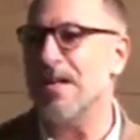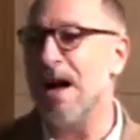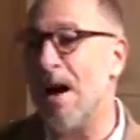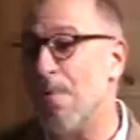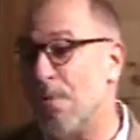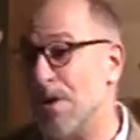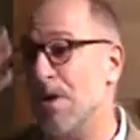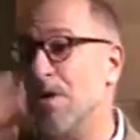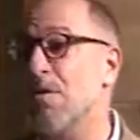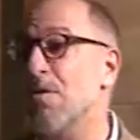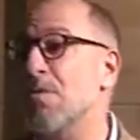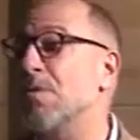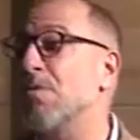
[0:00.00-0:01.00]
Now we're
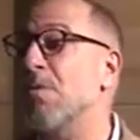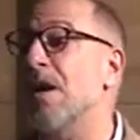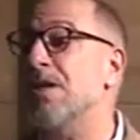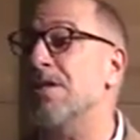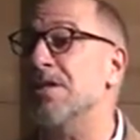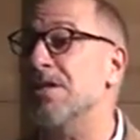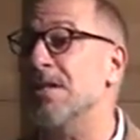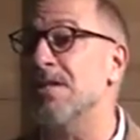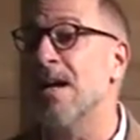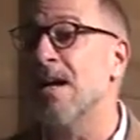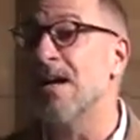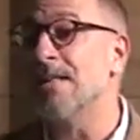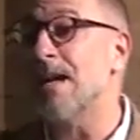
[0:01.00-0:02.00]
clothed with righteousness,
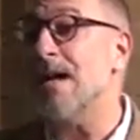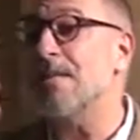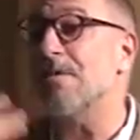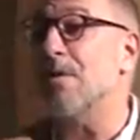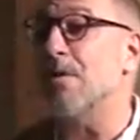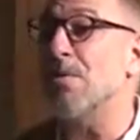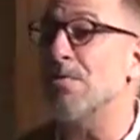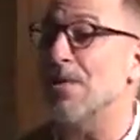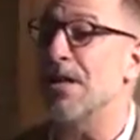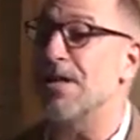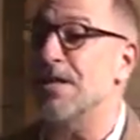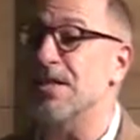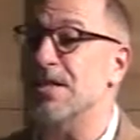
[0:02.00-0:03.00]
not of our own
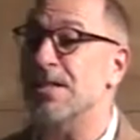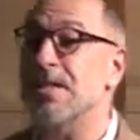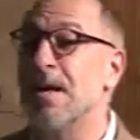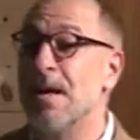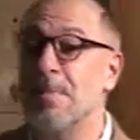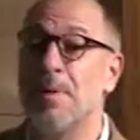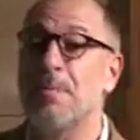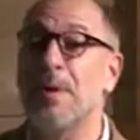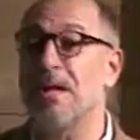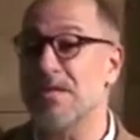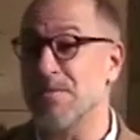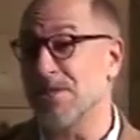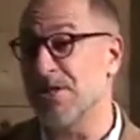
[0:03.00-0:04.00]
righteousness, but
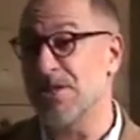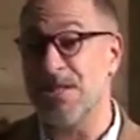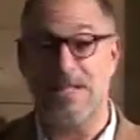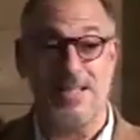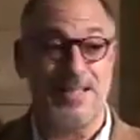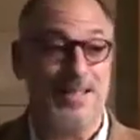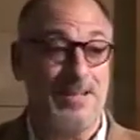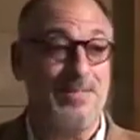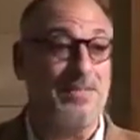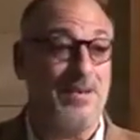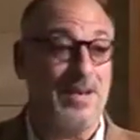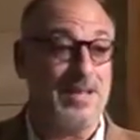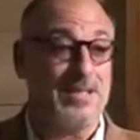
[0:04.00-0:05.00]
because of what Jesus did
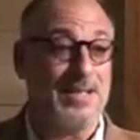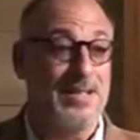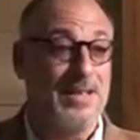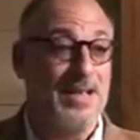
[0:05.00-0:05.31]
for us.